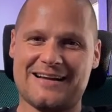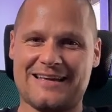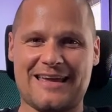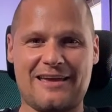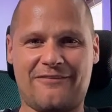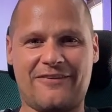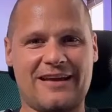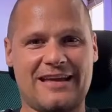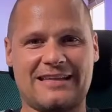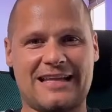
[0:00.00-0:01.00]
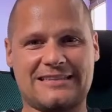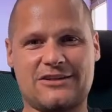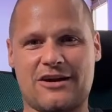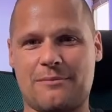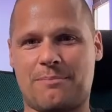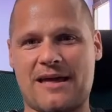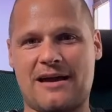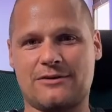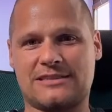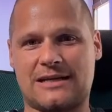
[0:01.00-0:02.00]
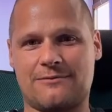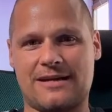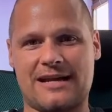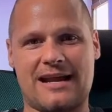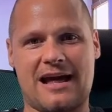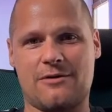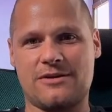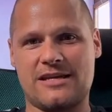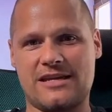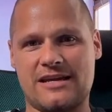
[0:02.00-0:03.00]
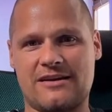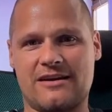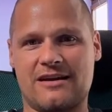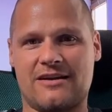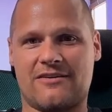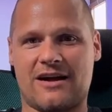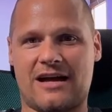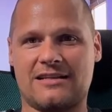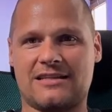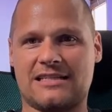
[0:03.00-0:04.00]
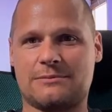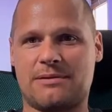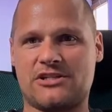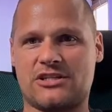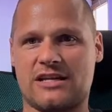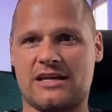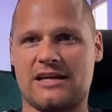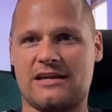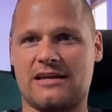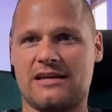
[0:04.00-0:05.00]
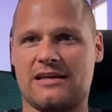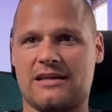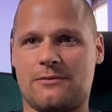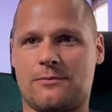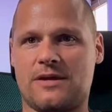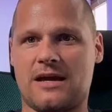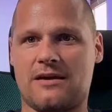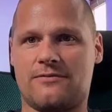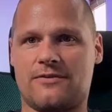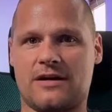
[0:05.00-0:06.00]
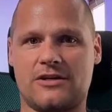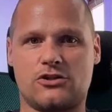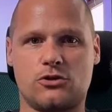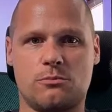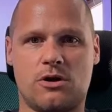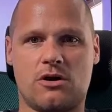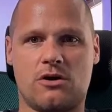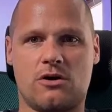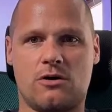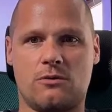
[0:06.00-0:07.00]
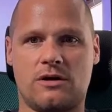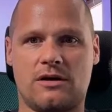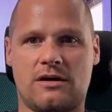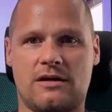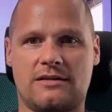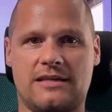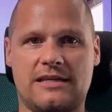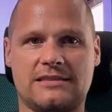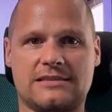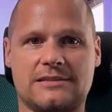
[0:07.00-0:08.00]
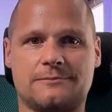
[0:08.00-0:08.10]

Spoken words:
If that's gonna play out somewhere around here, right? Especially if we have tomorrow this.